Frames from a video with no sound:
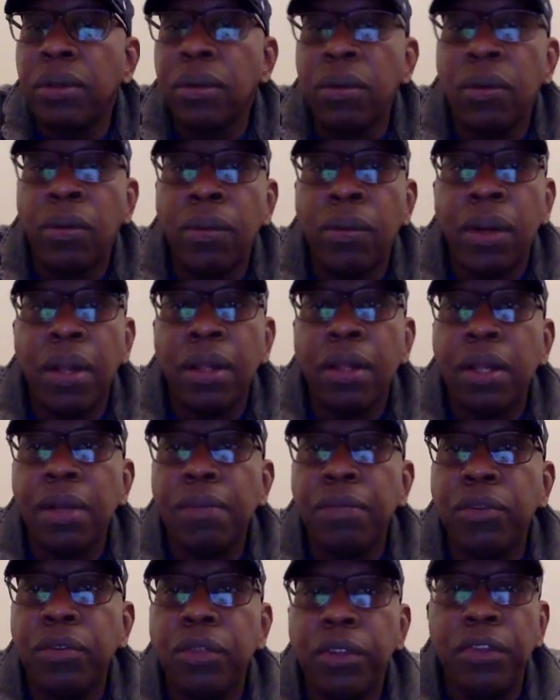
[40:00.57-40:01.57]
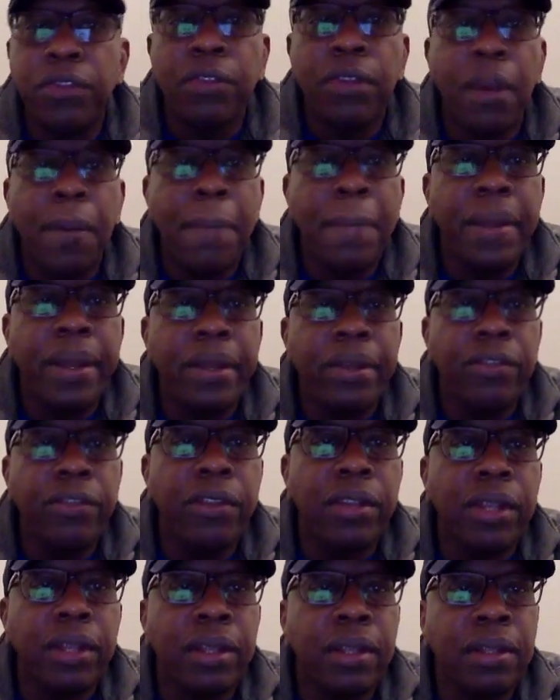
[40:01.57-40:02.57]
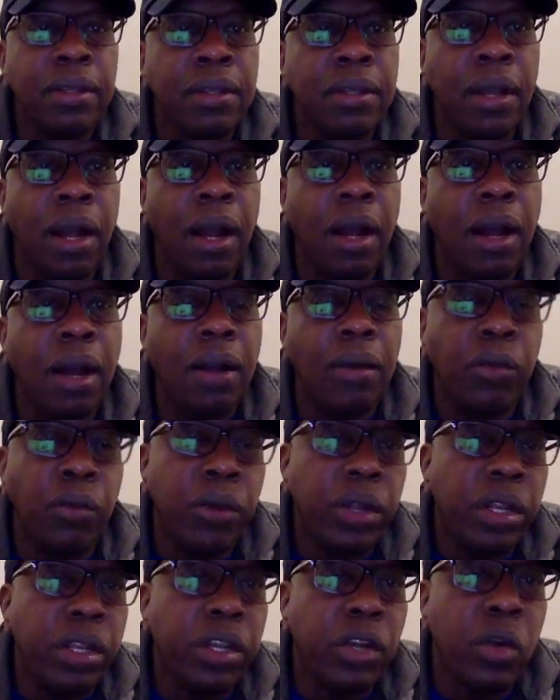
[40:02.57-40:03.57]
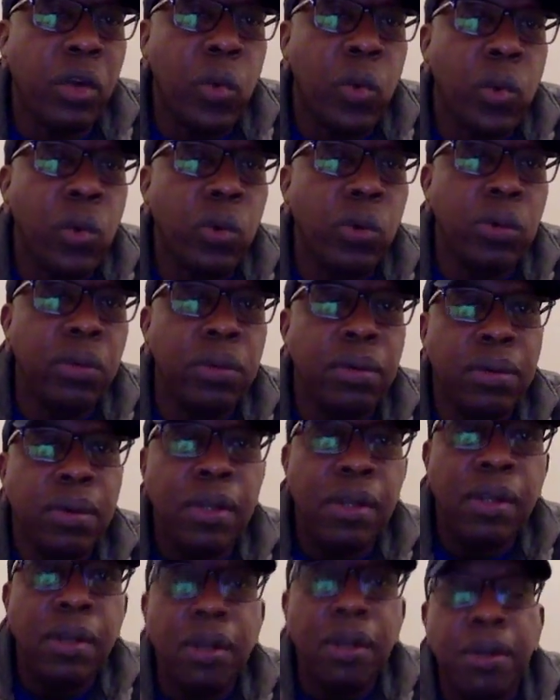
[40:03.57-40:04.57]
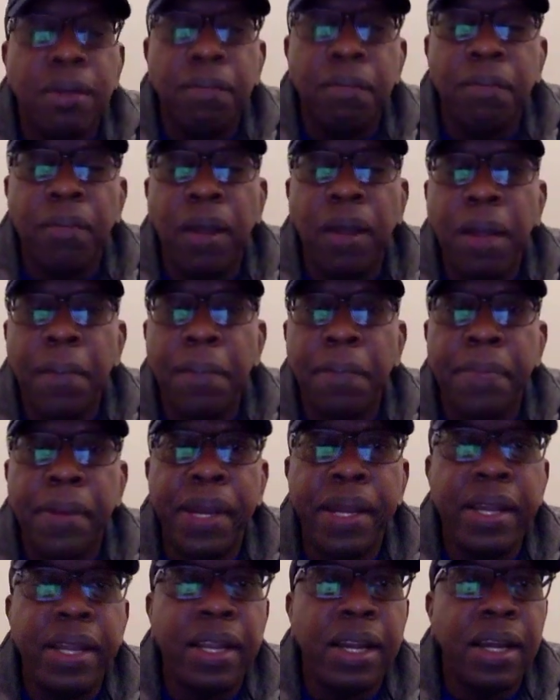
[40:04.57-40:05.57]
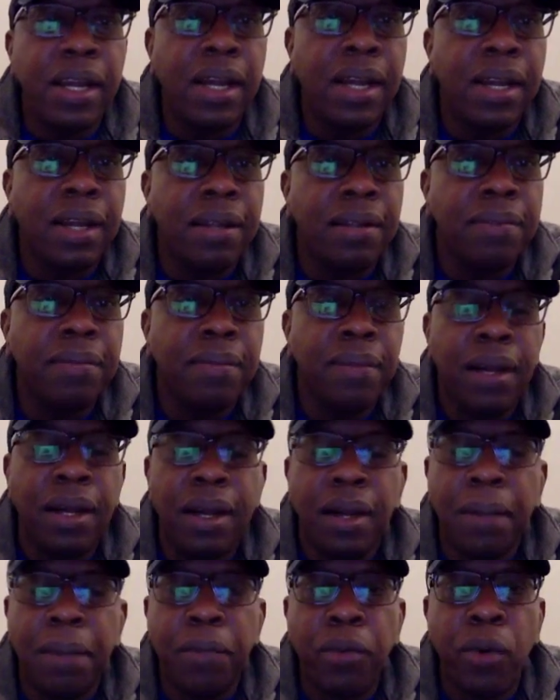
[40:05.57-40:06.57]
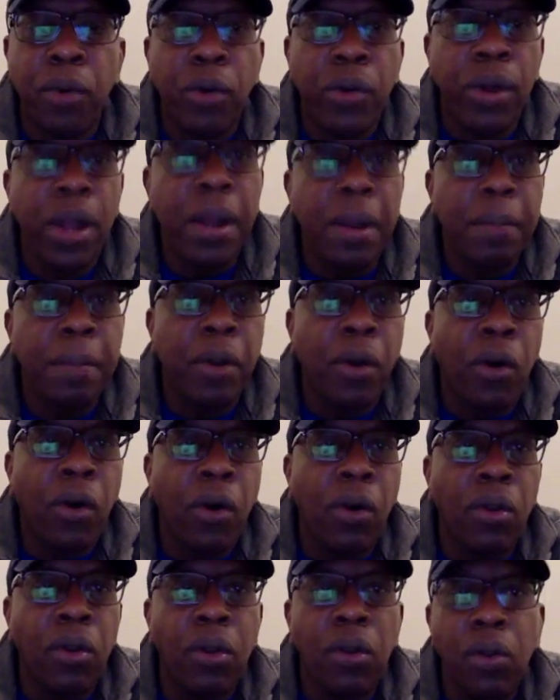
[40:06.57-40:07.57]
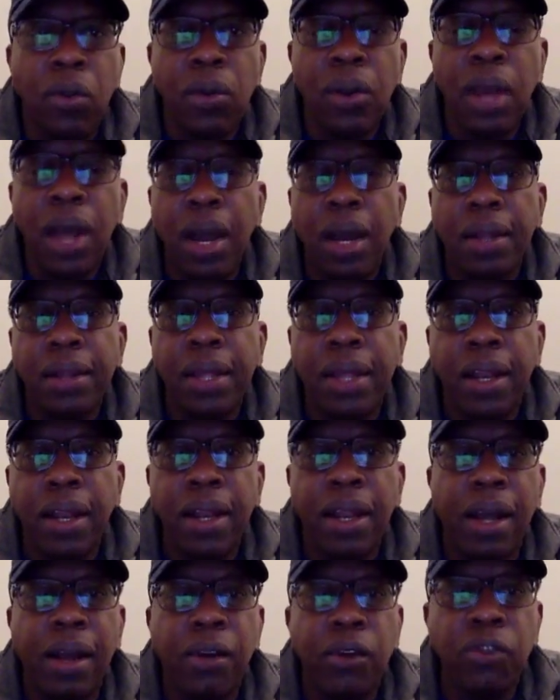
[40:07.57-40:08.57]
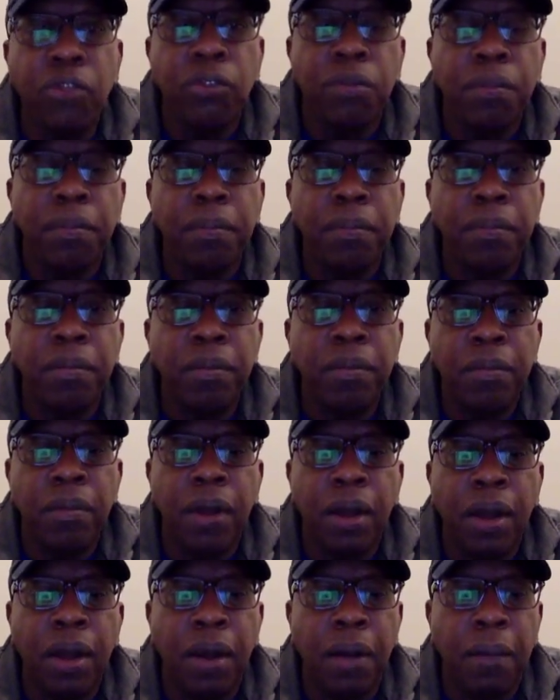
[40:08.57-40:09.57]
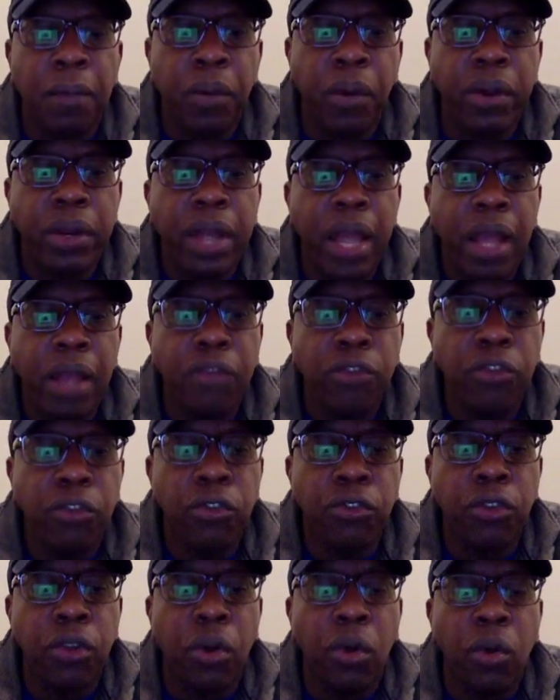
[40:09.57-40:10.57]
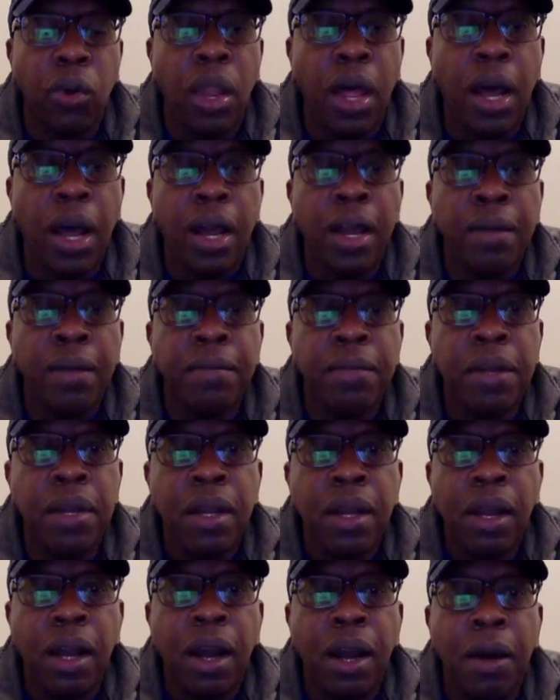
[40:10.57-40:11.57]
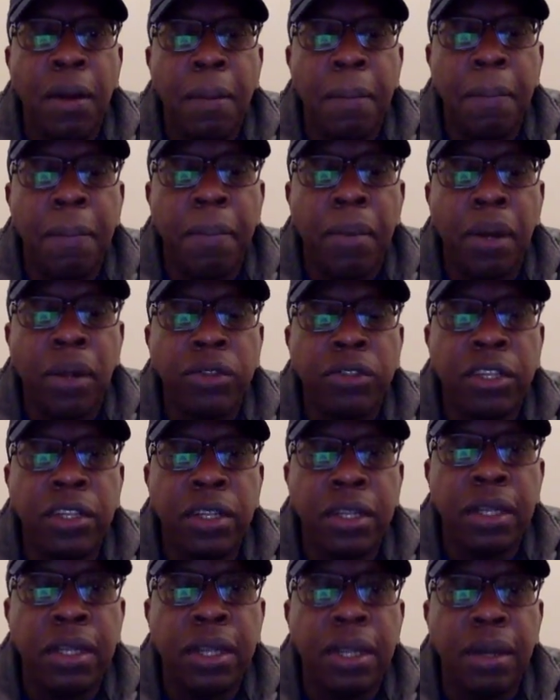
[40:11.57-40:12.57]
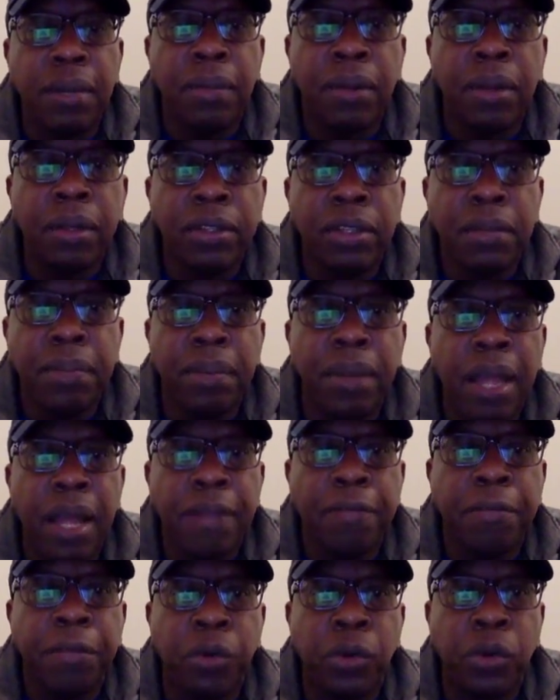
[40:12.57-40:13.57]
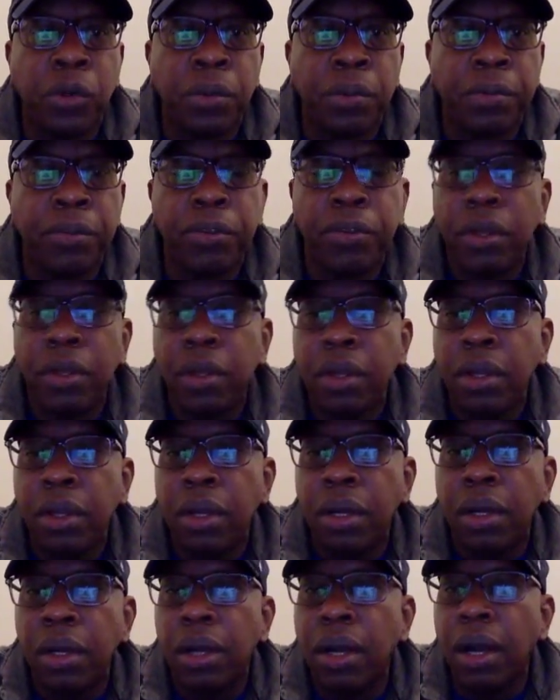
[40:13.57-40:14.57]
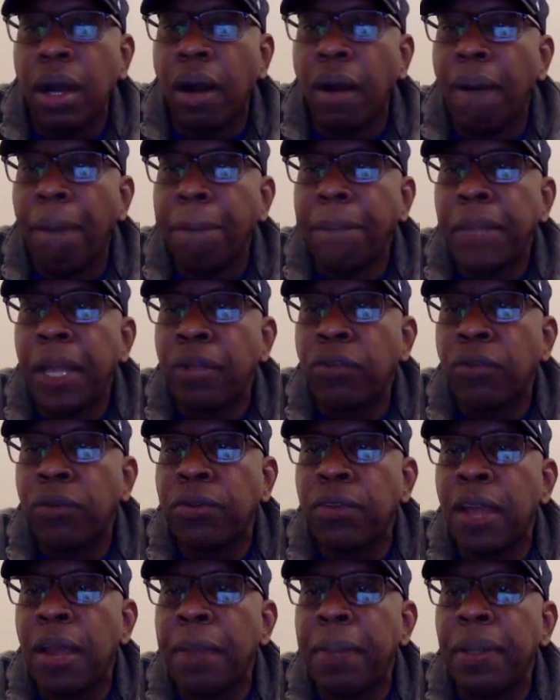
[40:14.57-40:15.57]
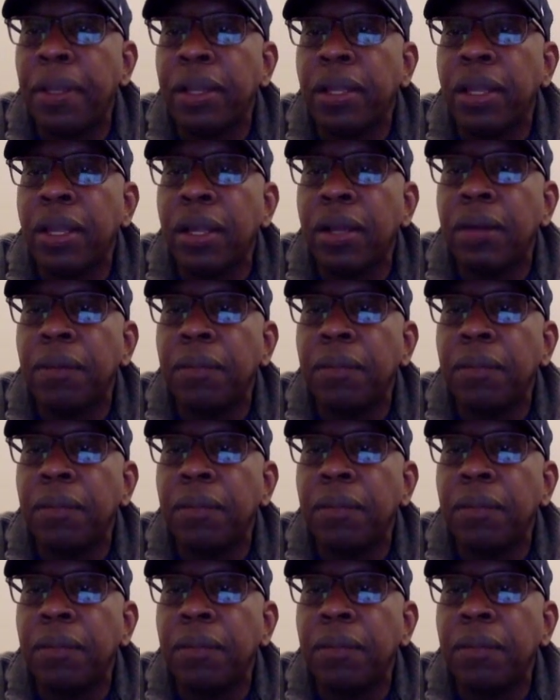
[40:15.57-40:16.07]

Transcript: Welcome to this amazing, really cool beta program called Lula that allows broadcasters to go live multi platforms. That's what's happening here.